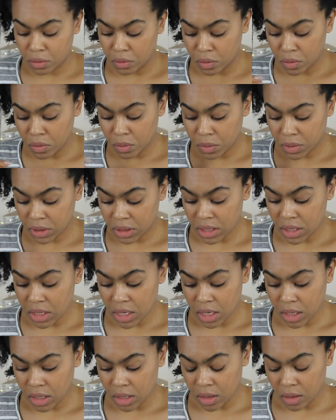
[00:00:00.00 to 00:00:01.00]
Oopsie,
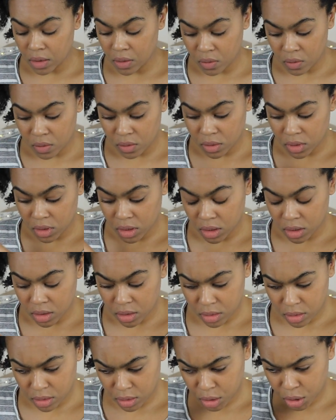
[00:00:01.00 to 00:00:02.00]
there you go. All the
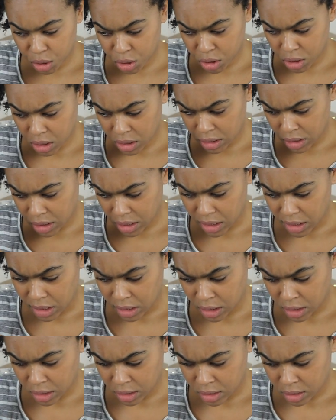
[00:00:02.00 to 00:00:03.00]
shed
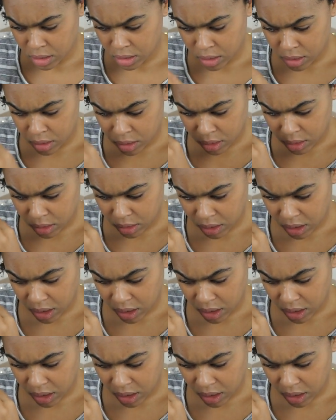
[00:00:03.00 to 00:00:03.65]
hair and